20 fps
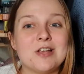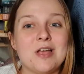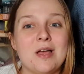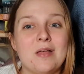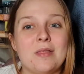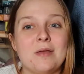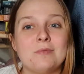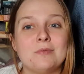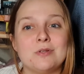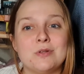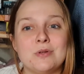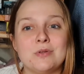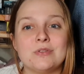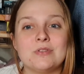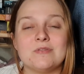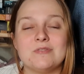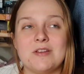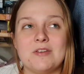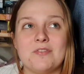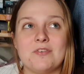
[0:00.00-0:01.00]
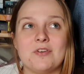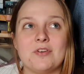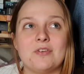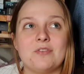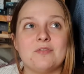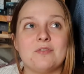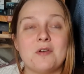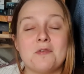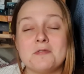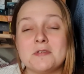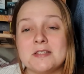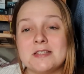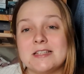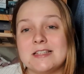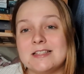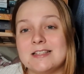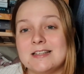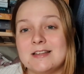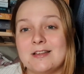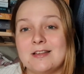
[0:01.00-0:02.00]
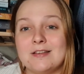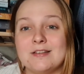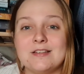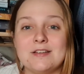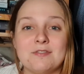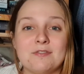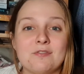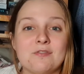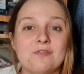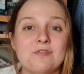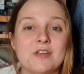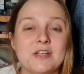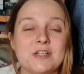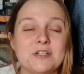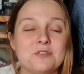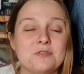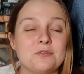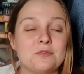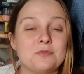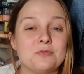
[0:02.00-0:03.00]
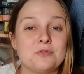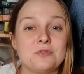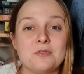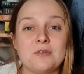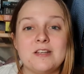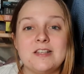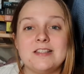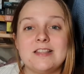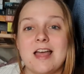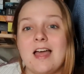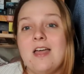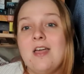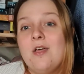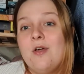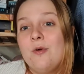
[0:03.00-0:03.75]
There was lots of different references to different fictional stories that